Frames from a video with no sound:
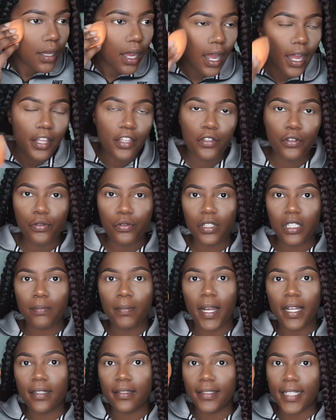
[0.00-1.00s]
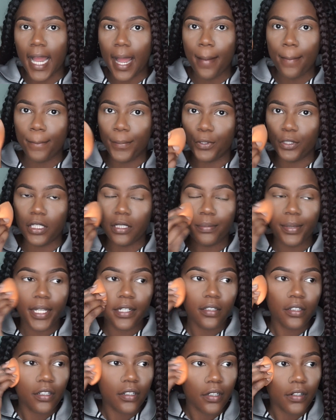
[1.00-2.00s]
I use my damp beauty
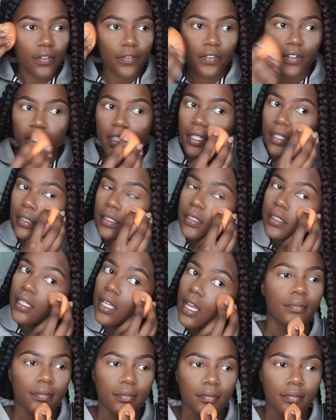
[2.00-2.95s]
blender for this.